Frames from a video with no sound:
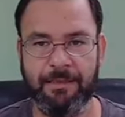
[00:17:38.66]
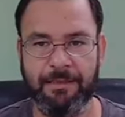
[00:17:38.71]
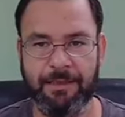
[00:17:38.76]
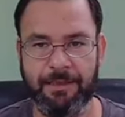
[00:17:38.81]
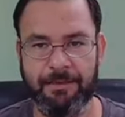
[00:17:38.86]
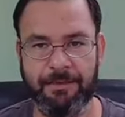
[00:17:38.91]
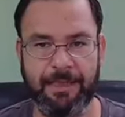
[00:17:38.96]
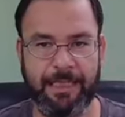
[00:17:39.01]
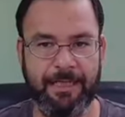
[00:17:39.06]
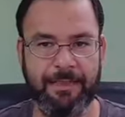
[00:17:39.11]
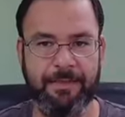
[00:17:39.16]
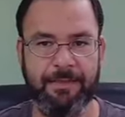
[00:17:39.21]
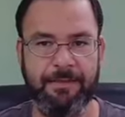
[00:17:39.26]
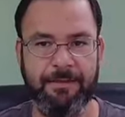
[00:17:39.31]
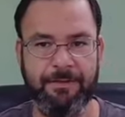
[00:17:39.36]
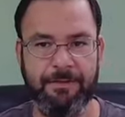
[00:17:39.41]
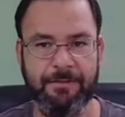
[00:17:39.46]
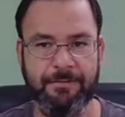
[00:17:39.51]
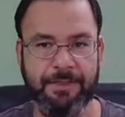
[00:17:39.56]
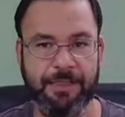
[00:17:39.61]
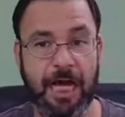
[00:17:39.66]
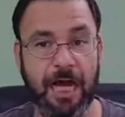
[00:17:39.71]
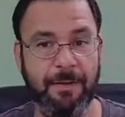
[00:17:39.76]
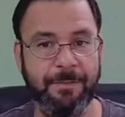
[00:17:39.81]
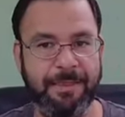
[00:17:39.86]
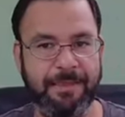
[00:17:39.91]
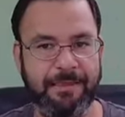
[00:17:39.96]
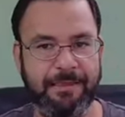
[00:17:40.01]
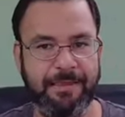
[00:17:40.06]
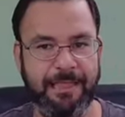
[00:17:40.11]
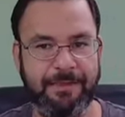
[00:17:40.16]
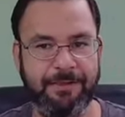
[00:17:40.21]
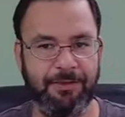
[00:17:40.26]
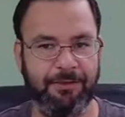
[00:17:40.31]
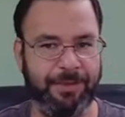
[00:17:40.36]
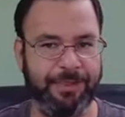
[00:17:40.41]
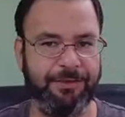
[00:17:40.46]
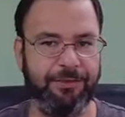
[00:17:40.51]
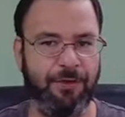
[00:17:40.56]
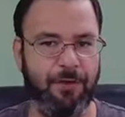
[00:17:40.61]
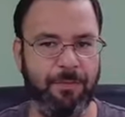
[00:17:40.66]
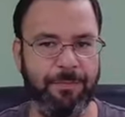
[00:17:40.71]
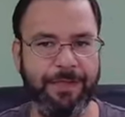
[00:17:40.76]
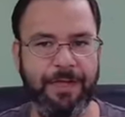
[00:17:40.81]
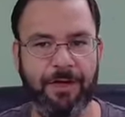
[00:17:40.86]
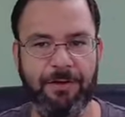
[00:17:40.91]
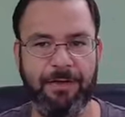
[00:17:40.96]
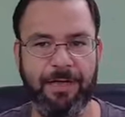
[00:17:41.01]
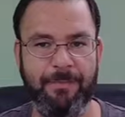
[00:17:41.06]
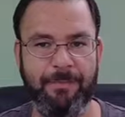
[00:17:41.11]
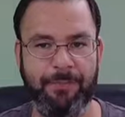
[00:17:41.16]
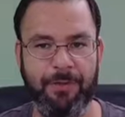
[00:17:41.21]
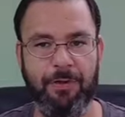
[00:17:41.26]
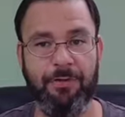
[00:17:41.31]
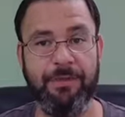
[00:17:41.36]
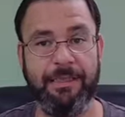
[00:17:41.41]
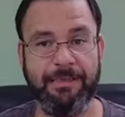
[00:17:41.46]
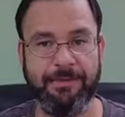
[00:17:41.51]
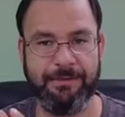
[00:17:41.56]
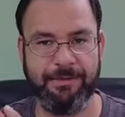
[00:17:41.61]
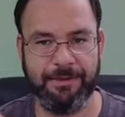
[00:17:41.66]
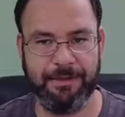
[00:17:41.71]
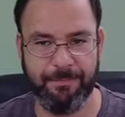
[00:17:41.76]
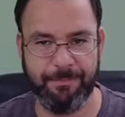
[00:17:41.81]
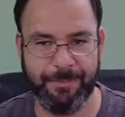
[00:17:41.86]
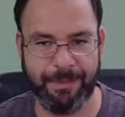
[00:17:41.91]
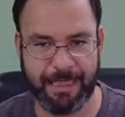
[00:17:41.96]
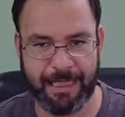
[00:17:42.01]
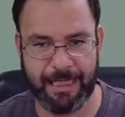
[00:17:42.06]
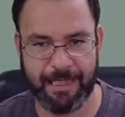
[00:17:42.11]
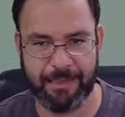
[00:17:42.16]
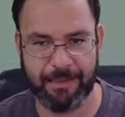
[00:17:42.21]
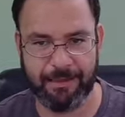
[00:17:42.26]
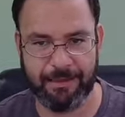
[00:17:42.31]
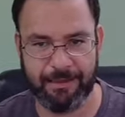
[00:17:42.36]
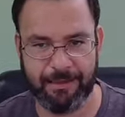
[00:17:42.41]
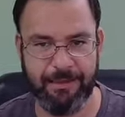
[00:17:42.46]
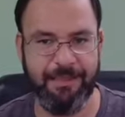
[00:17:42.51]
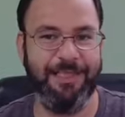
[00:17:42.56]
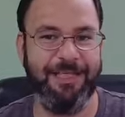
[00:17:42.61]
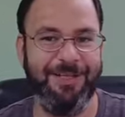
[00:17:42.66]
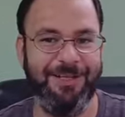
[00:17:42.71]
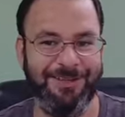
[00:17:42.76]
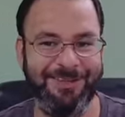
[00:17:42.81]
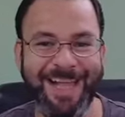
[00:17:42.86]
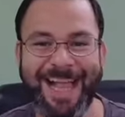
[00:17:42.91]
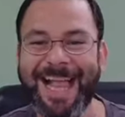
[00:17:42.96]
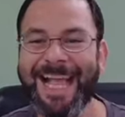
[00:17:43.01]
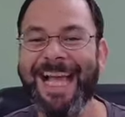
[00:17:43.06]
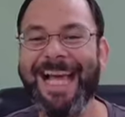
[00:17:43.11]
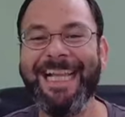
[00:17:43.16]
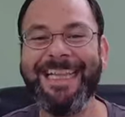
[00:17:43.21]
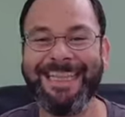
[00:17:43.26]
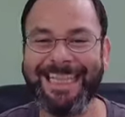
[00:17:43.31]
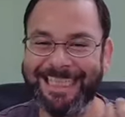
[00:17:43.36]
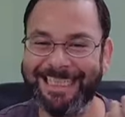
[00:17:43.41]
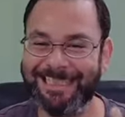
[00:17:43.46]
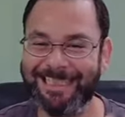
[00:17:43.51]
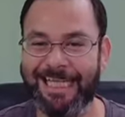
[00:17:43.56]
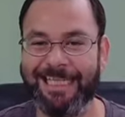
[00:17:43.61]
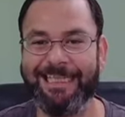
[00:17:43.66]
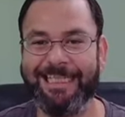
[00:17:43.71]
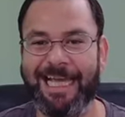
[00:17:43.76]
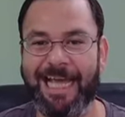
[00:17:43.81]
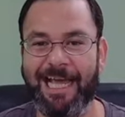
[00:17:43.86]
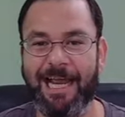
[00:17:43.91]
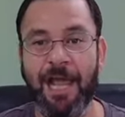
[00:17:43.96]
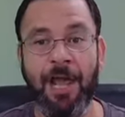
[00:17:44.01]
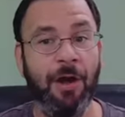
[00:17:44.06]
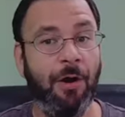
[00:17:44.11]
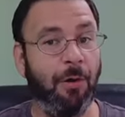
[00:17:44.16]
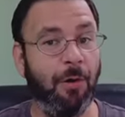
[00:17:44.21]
You know, again, the common sense already told me, all right, bro, this is a good mechanic, you know, and things like that.